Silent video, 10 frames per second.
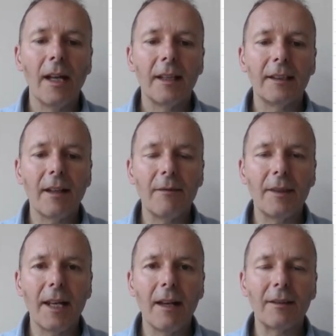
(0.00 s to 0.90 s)
seven
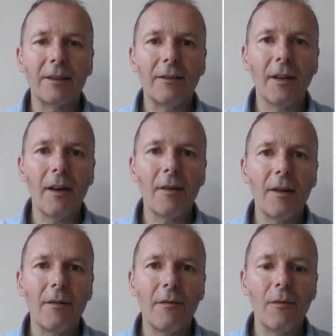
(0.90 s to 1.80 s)
thousand five
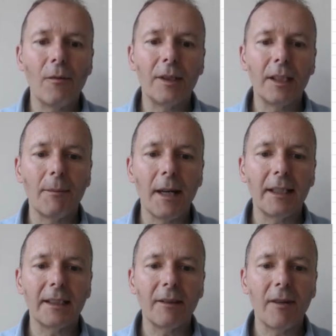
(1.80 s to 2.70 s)
hundred and forty pounds at the
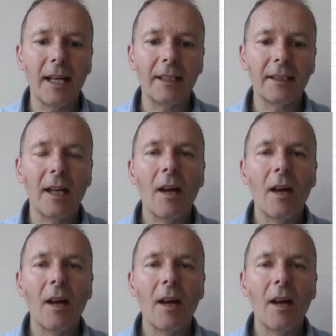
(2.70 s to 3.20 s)
basic rate,